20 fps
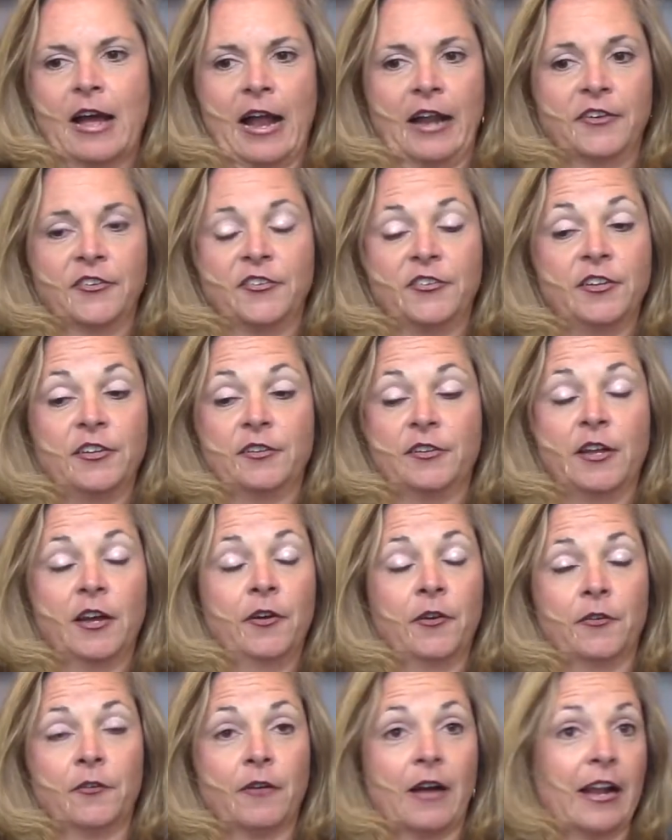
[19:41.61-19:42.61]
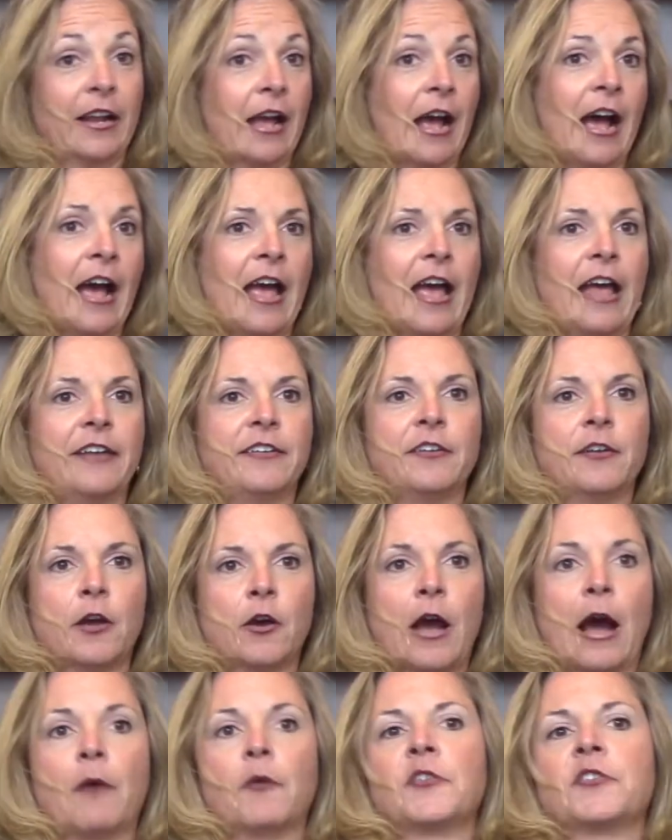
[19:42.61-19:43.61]
I just didn't know.
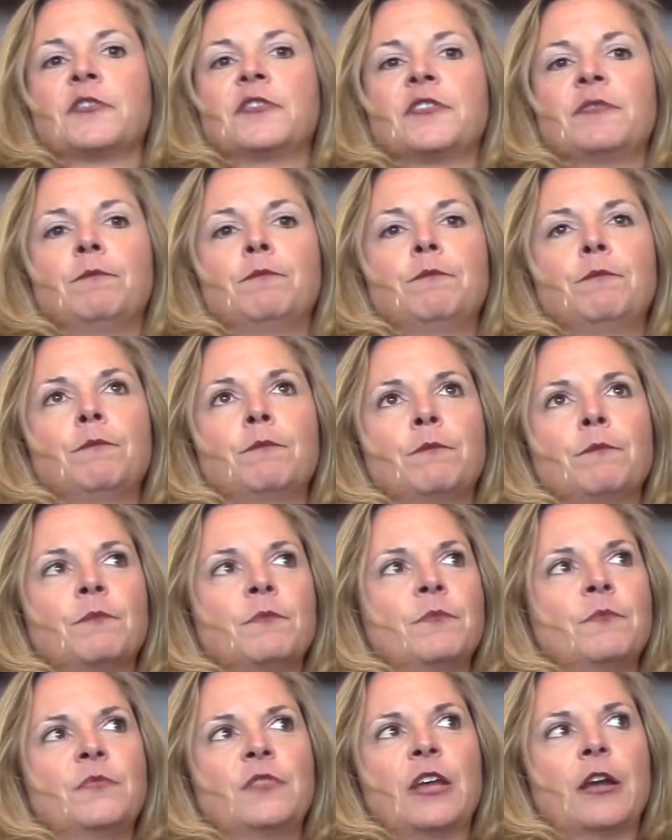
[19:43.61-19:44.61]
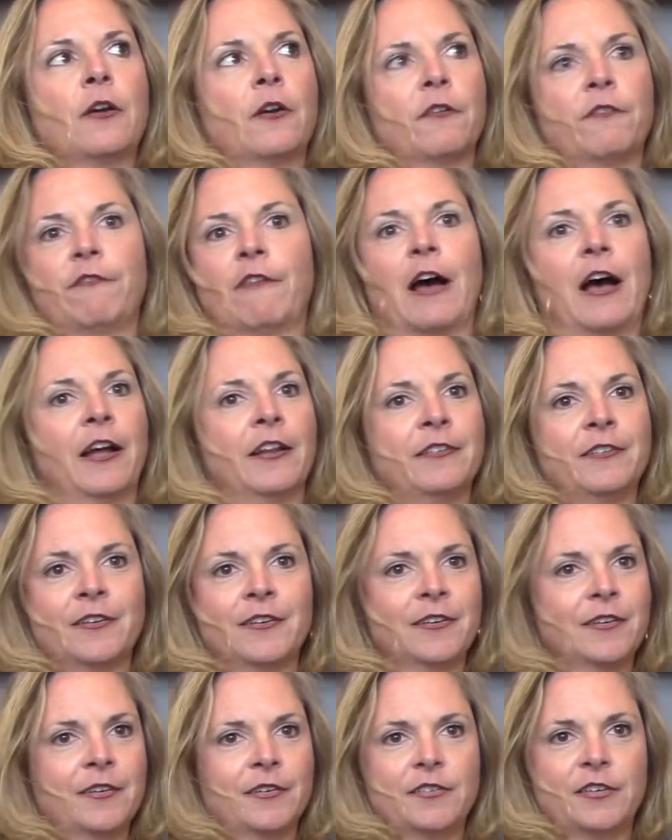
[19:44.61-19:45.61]
I was terrified,
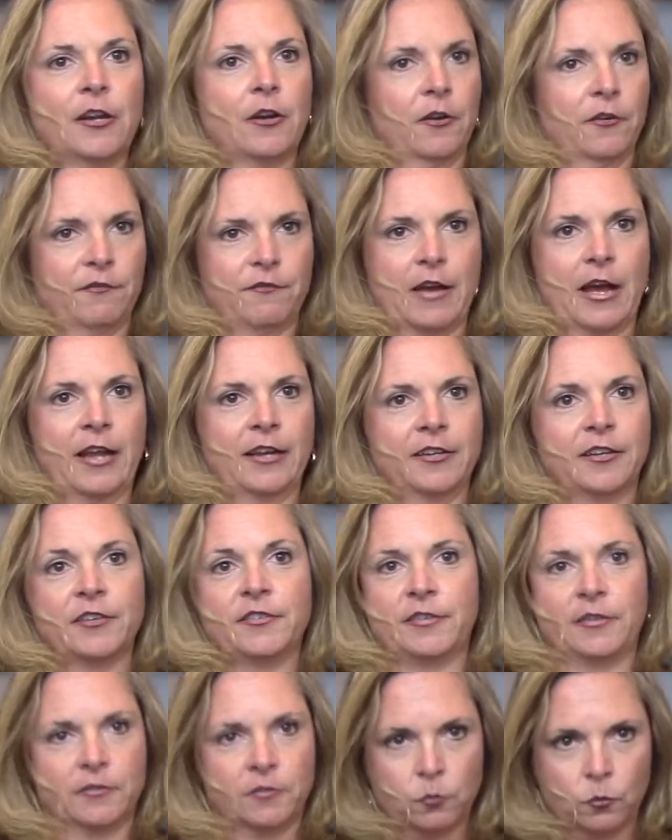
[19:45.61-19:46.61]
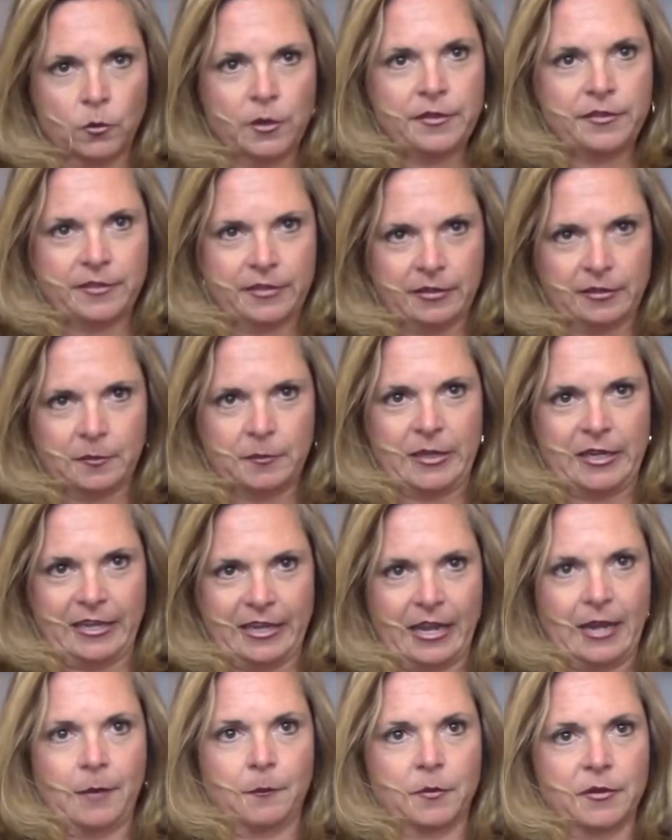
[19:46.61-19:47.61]
because it's one thing to be a
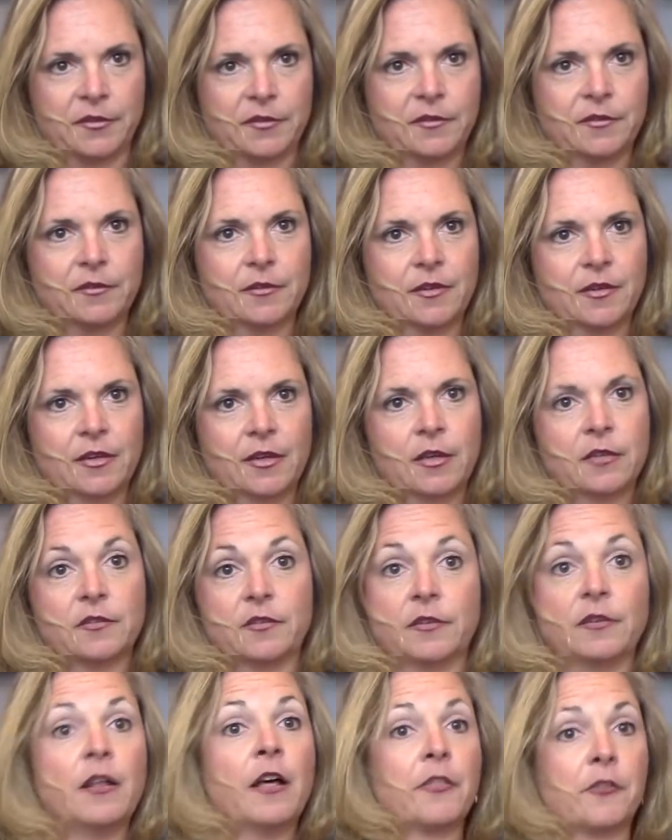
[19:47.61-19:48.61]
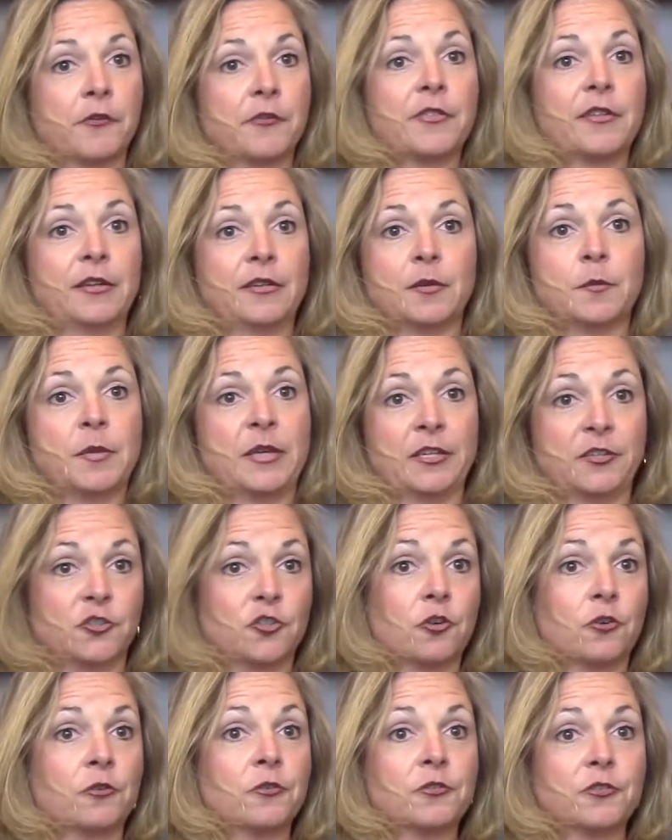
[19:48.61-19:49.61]
campus. It's another thing to be a
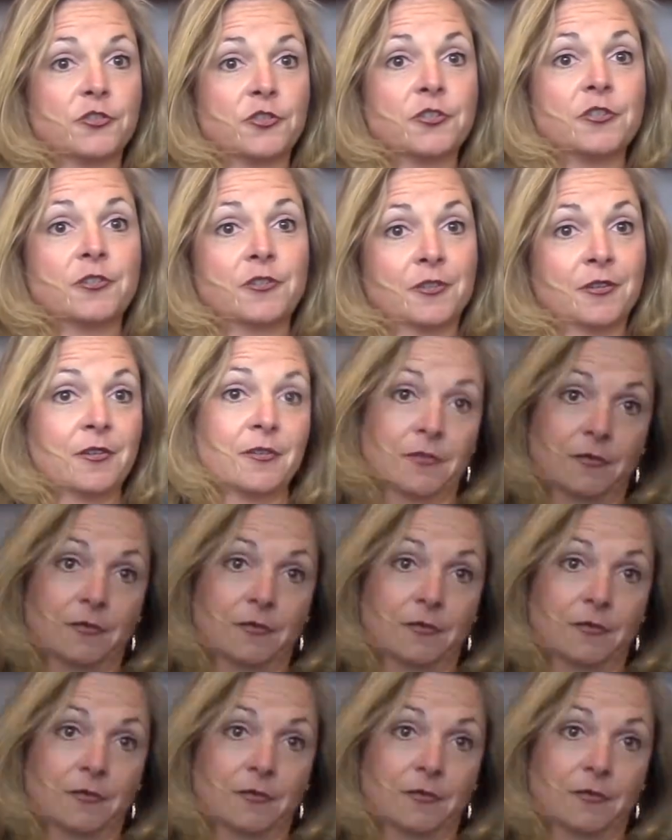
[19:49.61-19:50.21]
church.